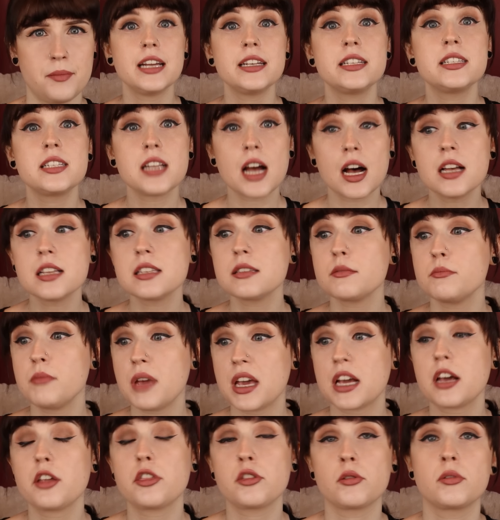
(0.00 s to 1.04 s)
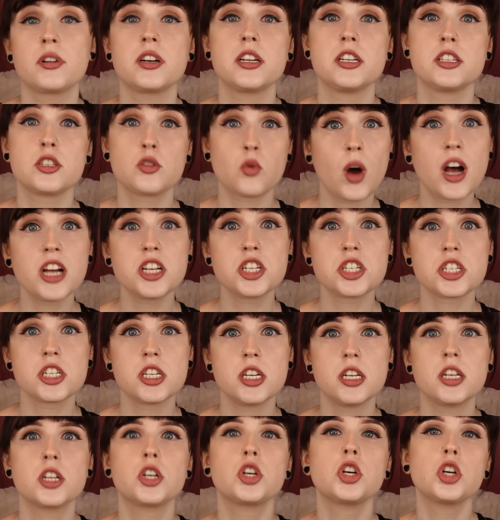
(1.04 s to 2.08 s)
It does make authorities
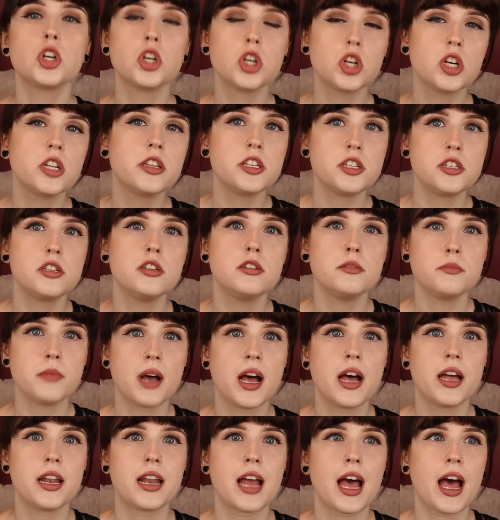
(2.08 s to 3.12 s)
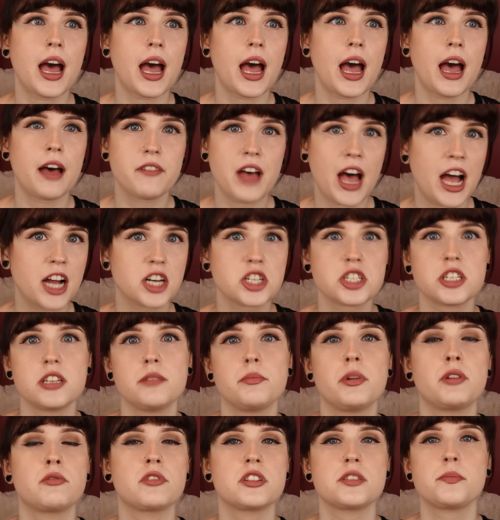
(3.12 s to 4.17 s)
question, could the two men have actually
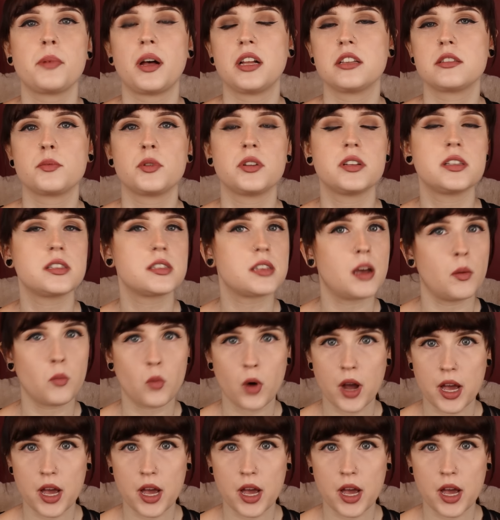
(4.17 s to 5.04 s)
been responsible in some